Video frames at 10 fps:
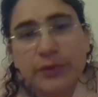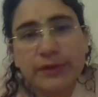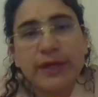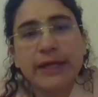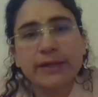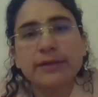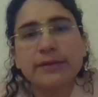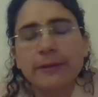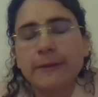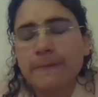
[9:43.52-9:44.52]

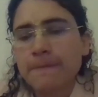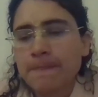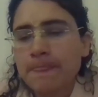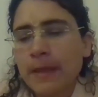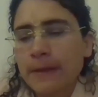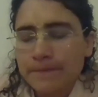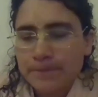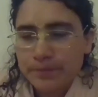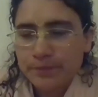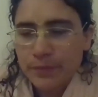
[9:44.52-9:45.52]
within
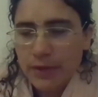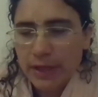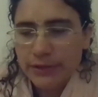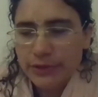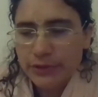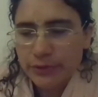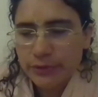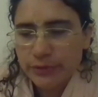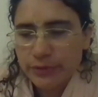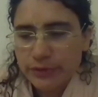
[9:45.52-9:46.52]
and
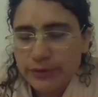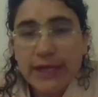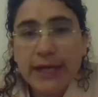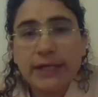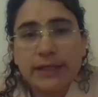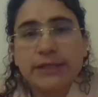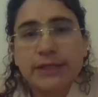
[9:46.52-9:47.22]
to take a